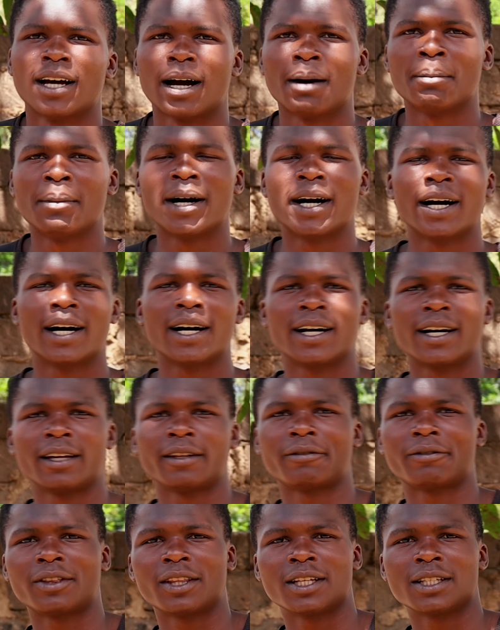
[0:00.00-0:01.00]
Ama
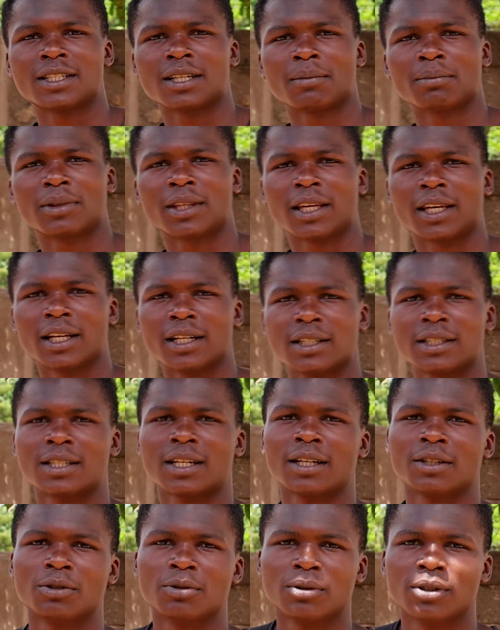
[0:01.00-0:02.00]
is there something
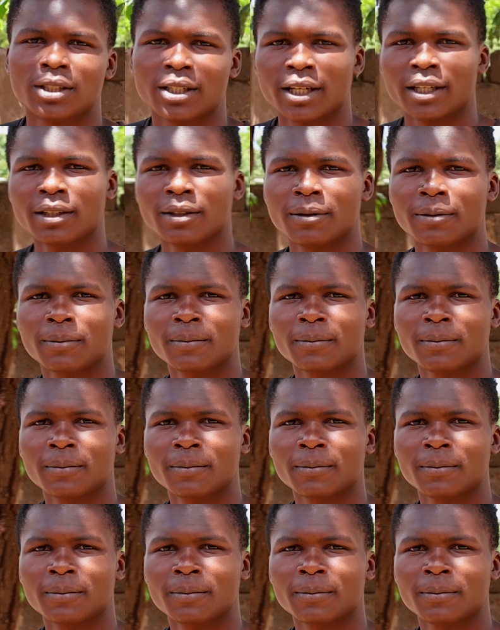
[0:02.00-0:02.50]
else I should say?